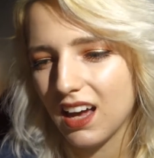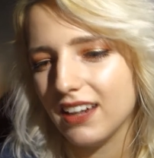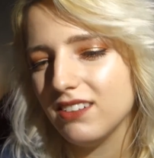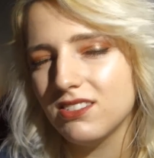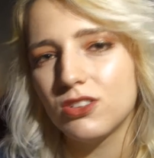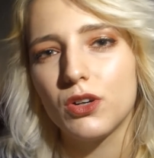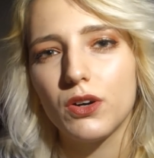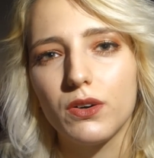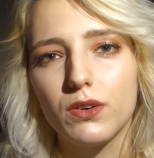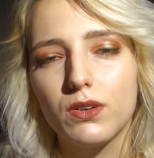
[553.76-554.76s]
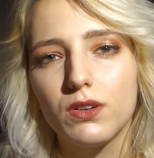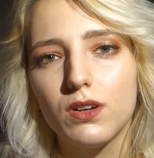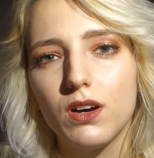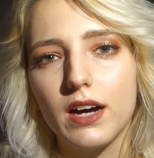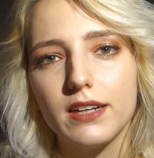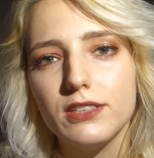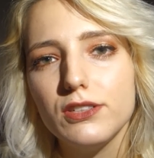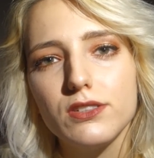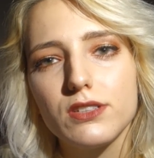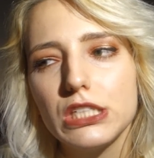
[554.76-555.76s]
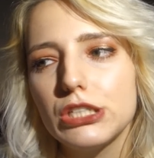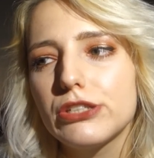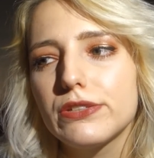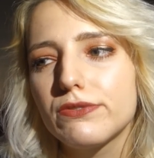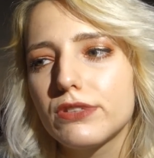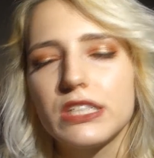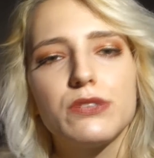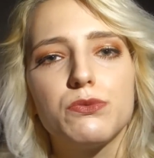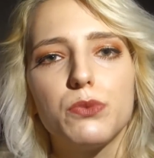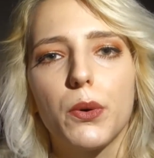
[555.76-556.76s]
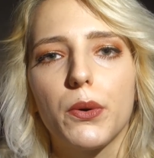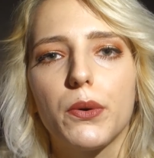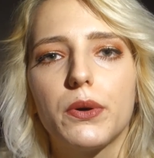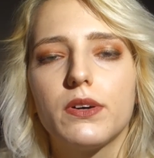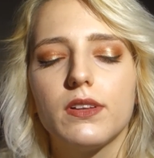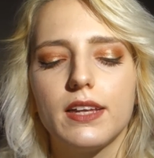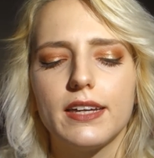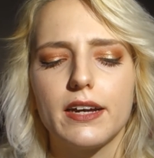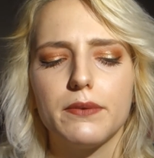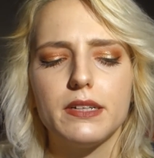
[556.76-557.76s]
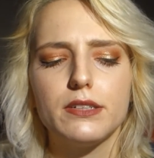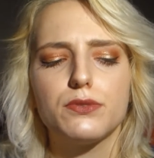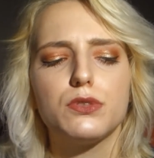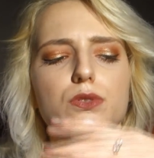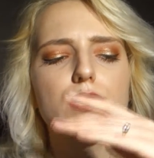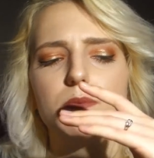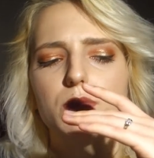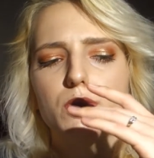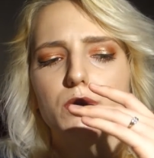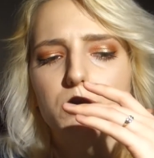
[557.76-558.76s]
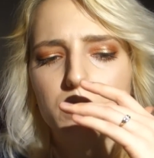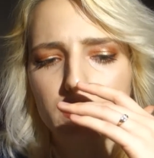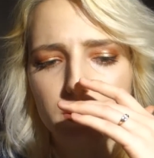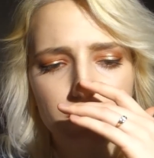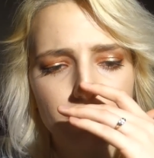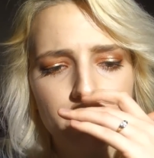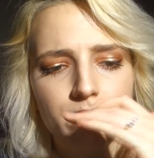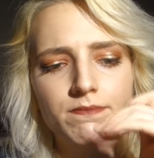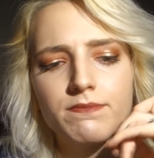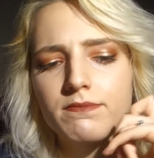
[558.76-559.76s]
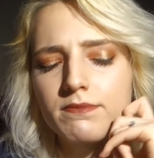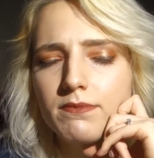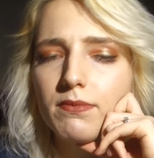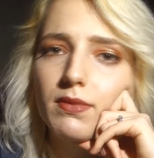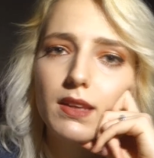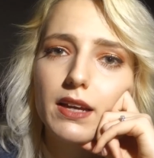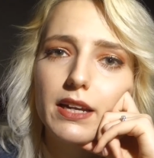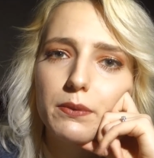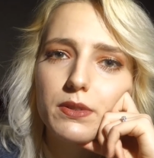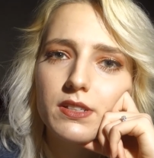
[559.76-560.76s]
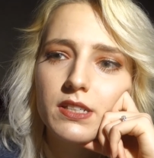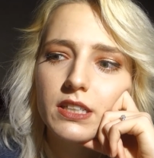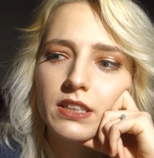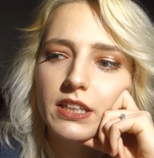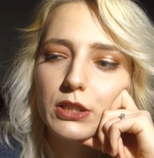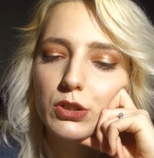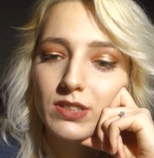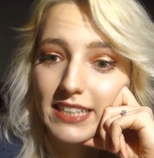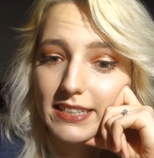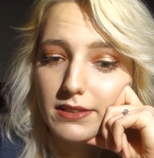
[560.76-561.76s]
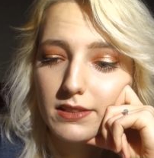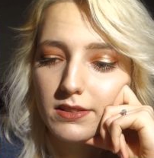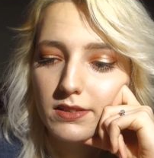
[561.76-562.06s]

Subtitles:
I don't know. It just didn't work. Like, I read a few chapters, but there wasn't a connection yet.